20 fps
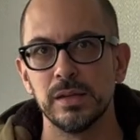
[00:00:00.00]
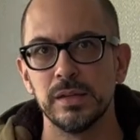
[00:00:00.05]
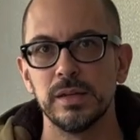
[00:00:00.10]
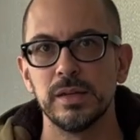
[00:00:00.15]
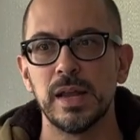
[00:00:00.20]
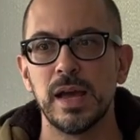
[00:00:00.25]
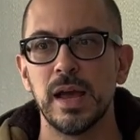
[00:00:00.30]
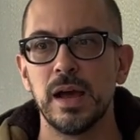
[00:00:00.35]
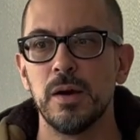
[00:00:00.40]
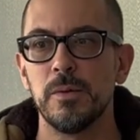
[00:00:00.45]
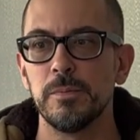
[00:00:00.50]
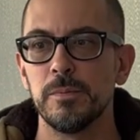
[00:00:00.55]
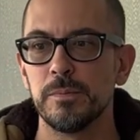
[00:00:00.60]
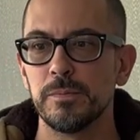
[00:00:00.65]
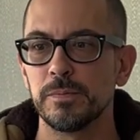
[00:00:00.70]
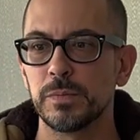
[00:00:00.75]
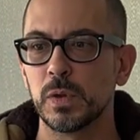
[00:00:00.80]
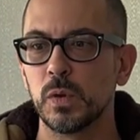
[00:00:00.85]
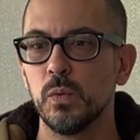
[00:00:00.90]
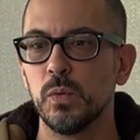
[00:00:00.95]
Now
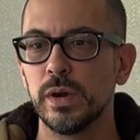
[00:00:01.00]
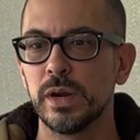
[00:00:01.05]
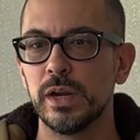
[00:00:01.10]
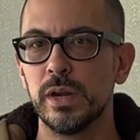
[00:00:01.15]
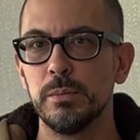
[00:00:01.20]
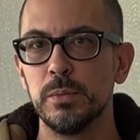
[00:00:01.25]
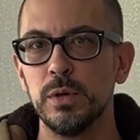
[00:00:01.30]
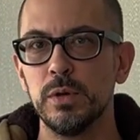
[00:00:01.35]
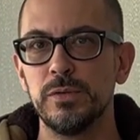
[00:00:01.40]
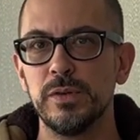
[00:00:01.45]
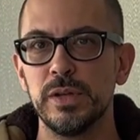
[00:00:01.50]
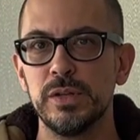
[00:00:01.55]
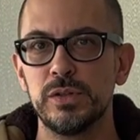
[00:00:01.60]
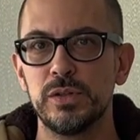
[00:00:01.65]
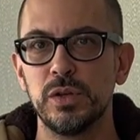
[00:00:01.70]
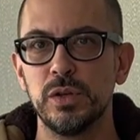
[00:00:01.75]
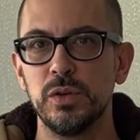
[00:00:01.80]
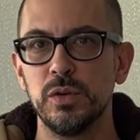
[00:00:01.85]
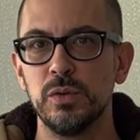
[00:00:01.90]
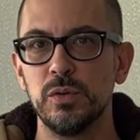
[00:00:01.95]
we're going to move
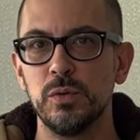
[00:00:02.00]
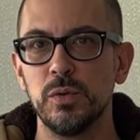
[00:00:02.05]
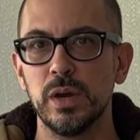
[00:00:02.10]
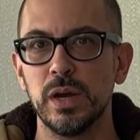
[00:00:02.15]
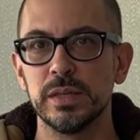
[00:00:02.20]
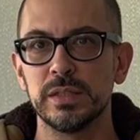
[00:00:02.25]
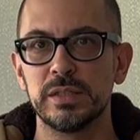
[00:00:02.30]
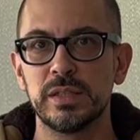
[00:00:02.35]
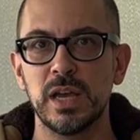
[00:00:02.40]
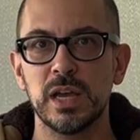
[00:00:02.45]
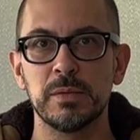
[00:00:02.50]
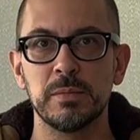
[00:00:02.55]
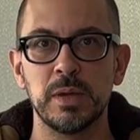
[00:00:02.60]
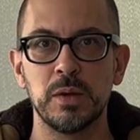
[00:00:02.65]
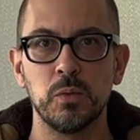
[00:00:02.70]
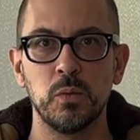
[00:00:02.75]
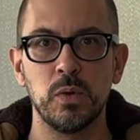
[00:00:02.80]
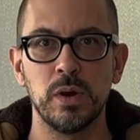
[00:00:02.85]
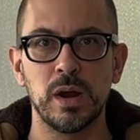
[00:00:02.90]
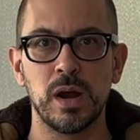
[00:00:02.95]
into a
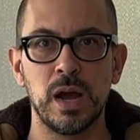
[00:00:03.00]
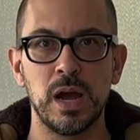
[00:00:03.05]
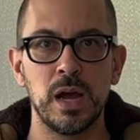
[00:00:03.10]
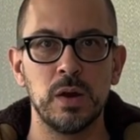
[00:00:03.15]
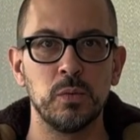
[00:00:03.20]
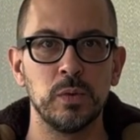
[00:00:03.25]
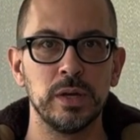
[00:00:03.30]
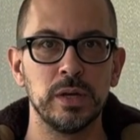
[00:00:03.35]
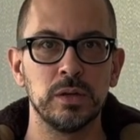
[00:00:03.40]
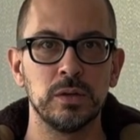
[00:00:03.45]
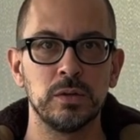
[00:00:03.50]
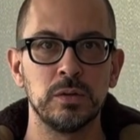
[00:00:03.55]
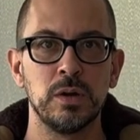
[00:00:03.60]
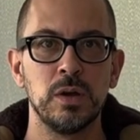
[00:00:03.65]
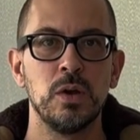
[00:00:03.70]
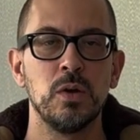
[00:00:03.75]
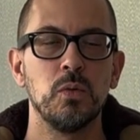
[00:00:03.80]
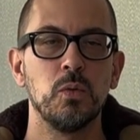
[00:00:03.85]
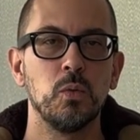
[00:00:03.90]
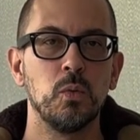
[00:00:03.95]
segment where I will
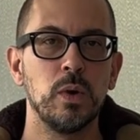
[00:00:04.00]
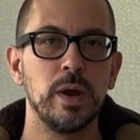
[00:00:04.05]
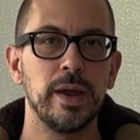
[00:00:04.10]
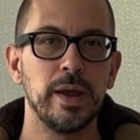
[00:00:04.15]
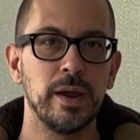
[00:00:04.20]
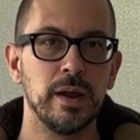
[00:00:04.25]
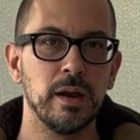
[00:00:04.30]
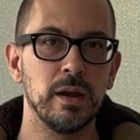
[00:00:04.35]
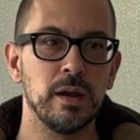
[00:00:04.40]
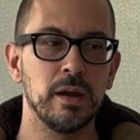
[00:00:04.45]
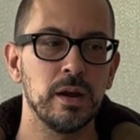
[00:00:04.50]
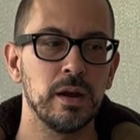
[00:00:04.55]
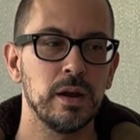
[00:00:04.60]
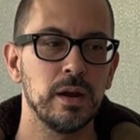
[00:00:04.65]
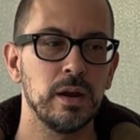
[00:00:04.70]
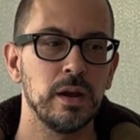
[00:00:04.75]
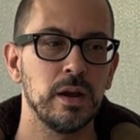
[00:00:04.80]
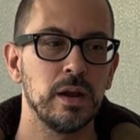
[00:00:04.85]
wear